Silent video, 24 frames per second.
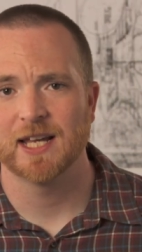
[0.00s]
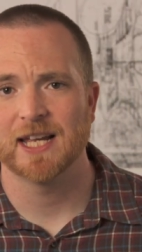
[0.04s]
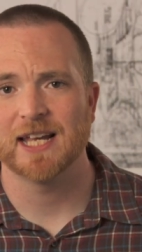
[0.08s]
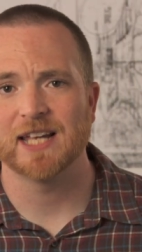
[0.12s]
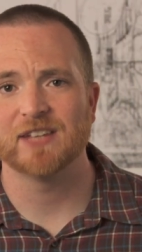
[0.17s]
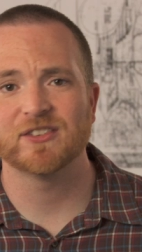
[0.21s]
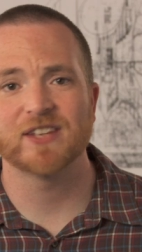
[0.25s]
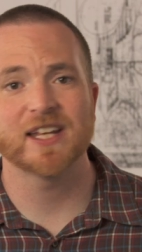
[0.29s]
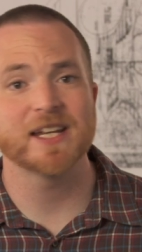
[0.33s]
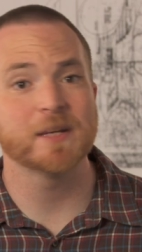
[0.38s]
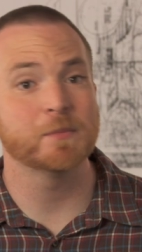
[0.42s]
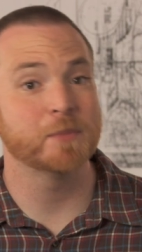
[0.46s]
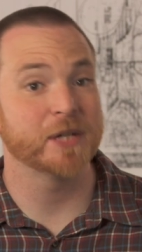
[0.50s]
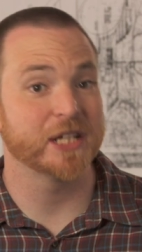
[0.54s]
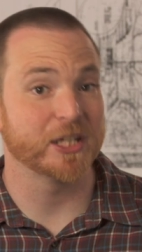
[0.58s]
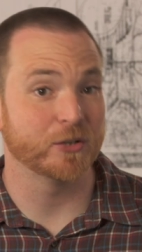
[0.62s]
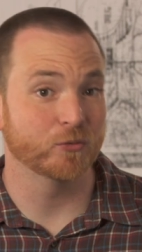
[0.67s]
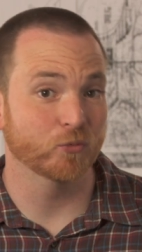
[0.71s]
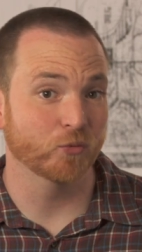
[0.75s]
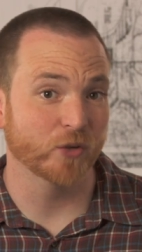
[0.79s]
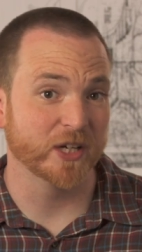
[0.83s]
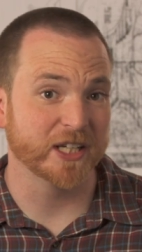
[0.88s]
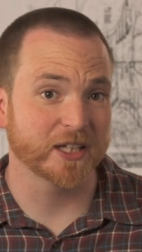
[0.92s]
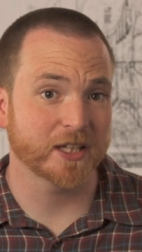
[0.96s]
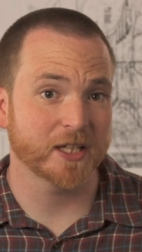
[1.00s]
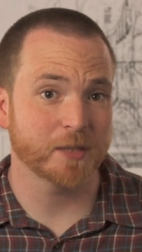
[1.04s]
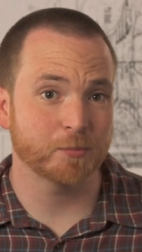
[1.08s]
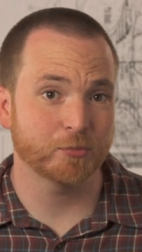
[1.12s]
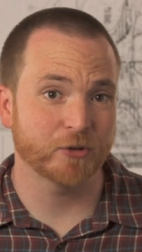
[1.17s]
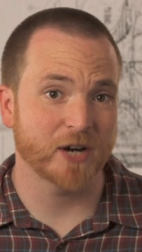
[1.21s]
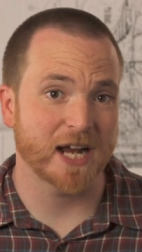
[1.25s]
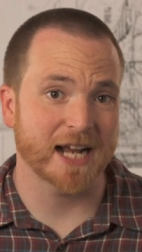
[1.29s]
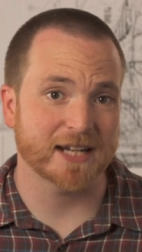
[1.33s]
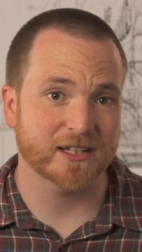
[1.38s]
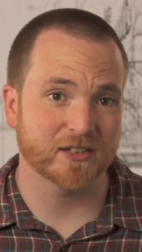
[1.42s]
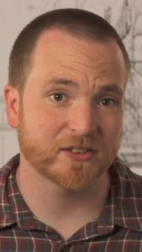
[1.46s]
Is anybody really
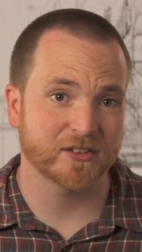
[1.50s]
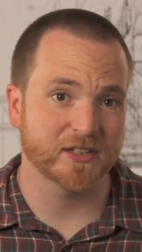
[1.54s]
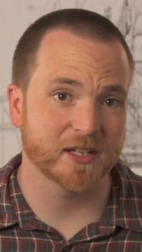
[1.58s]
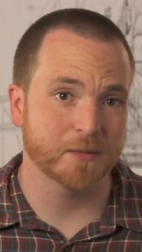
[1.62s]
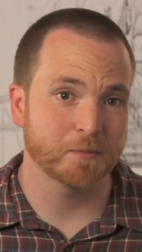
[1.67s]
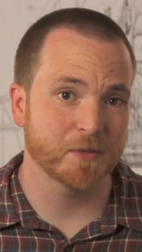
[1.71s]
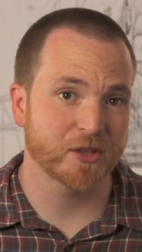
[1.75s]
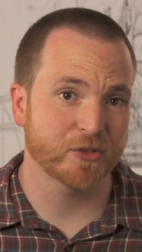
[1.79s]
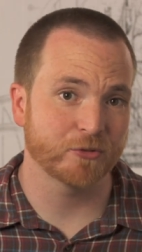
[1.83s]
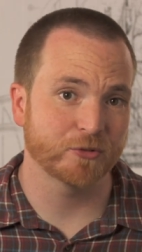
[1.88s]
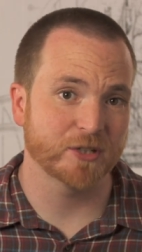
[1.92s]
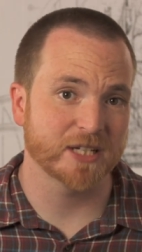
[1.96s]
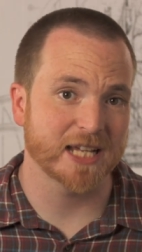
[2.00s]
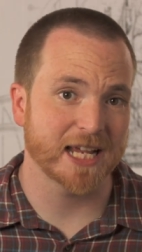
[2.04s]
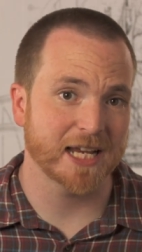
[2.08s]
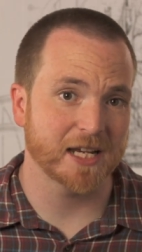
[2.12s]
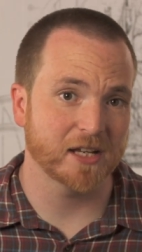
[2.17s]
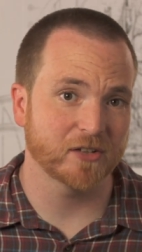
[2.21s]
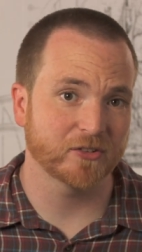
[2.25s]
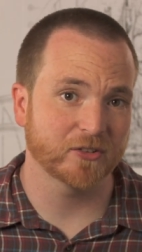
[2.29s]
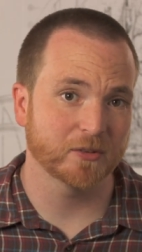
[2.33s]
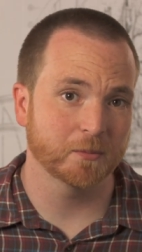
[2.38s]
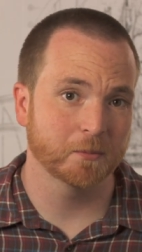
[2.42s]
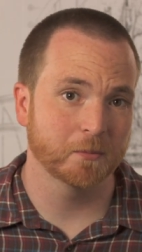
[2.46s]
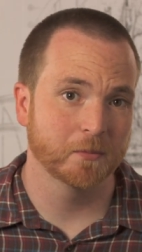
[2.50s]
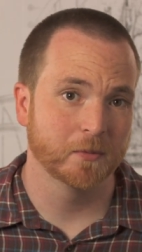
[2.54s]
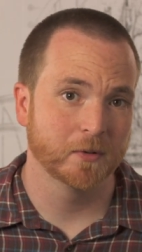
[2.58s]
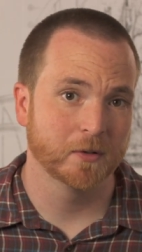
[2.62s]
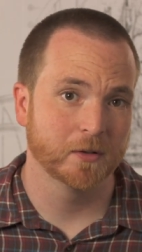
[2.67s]
practicing Mithridatism?